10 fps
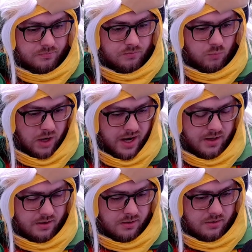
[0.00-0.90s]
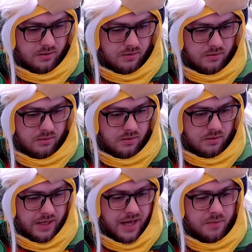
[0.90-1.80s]
Right?
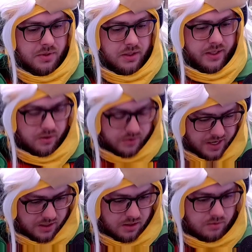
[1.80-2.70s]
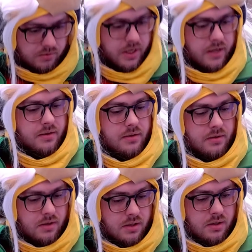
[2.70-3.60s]
Adam Toledo, thank you. Yes.
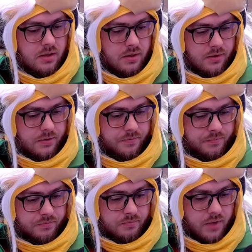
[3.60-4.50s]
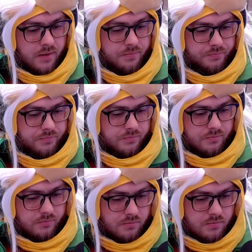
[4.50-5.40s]
Yeah.
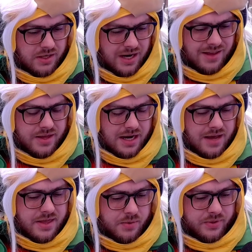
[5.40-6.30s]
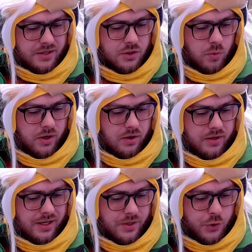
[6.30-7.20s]
Yeah, I think it was on Twitter the
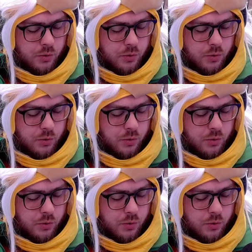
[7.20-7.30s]
initial